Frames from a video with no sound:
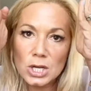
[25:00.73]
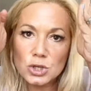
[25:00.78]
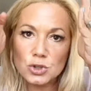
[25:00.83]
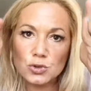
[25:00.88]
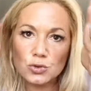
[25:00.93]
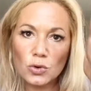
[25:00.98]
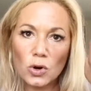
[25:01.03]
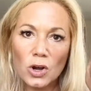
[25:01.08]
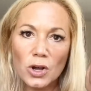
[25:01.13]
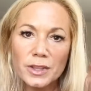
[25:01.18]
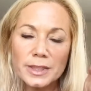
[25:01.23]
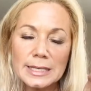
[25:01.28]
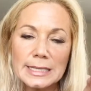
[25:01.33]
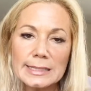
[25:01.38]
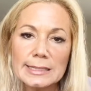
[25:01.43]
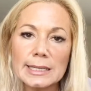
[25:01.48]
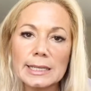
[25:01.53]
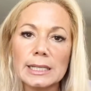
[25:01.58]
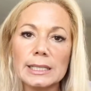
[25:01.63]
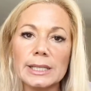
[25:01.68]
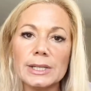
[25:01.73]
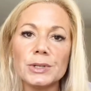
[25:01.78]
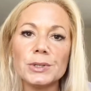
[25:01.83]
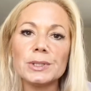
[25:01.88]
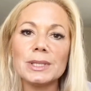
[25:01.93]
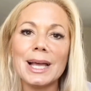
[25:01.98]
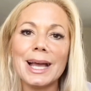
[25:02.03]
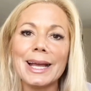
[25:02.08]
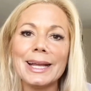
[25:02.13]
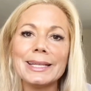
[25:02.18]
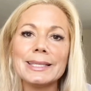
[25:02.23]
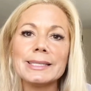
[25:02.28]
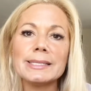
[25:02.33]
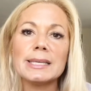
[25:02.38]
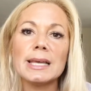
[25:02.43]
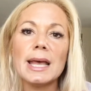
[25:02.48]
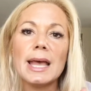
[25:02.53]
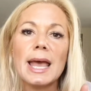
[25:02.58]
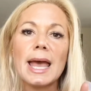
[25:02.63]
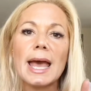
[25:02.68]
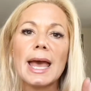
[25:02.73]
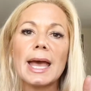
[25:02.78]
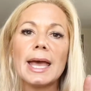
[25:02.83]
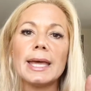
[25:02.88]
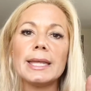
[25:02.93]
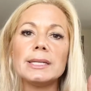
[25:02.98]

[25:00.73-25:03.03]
draw these clear lines and